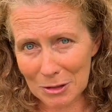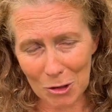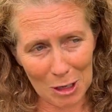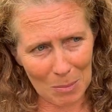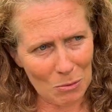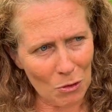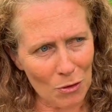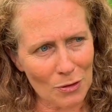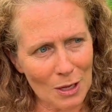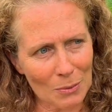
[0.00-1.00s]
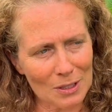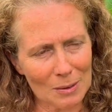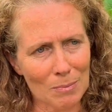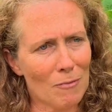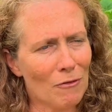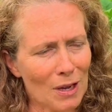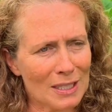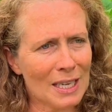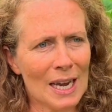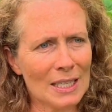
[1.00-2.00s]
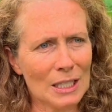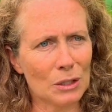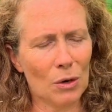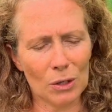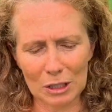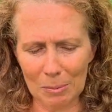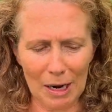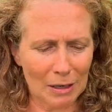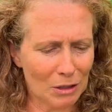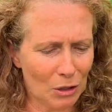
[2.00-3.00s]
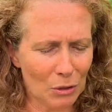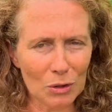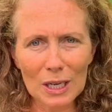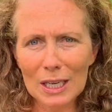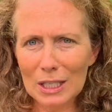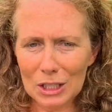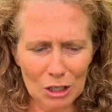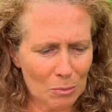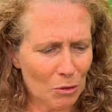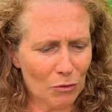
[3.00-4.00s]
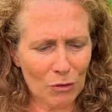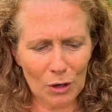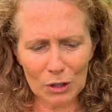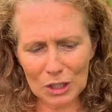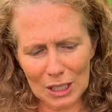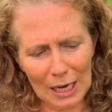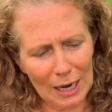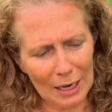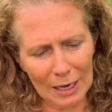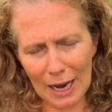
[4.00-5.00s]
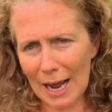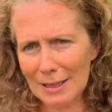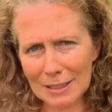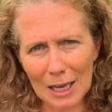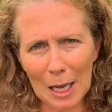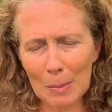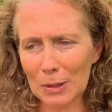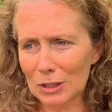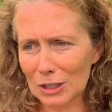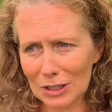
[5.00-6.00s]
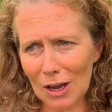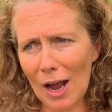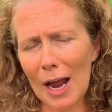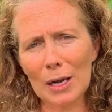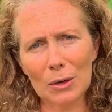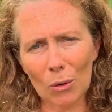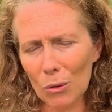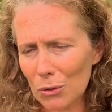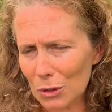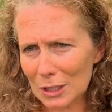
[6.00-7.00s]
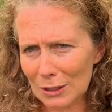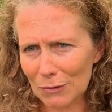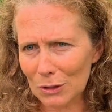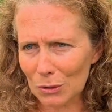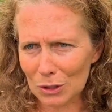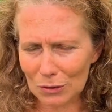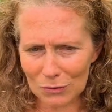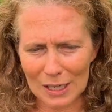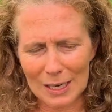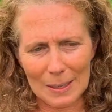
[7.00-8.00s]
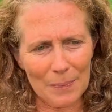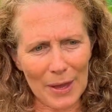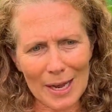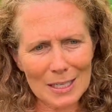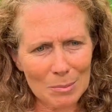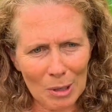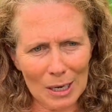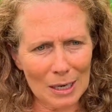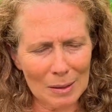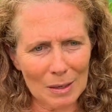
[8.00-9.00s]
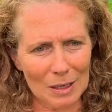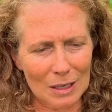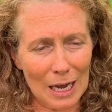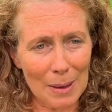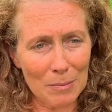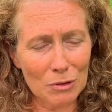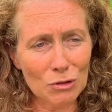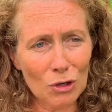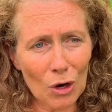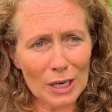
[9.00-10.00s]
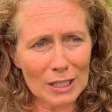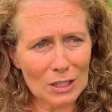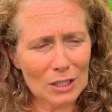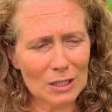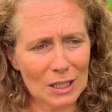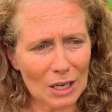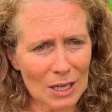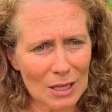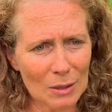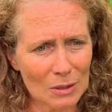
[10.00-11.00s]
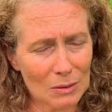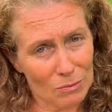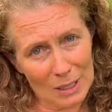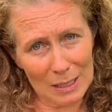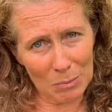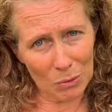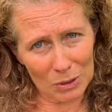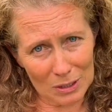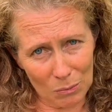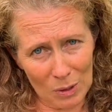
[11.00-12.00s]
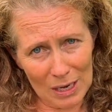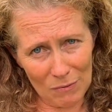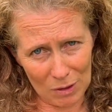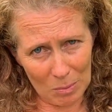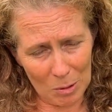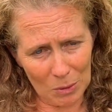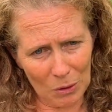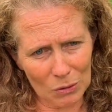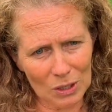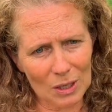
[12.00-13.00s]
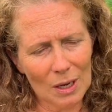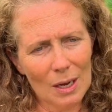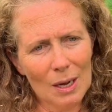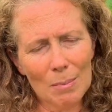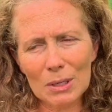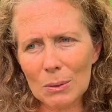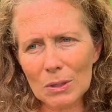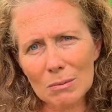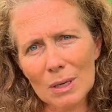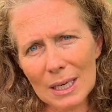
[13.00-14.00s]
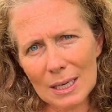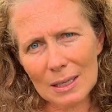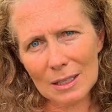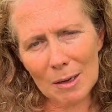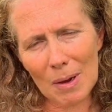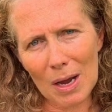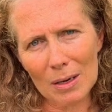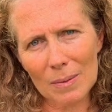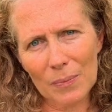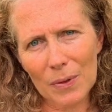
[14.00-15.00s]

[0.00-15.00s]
don't get me wrong. There was some fantastic knowledge about, geomorphology and landscape and design and all those different sorts of underpinning knowledge that I think was really important to weave with permaculture. But there was really nothing about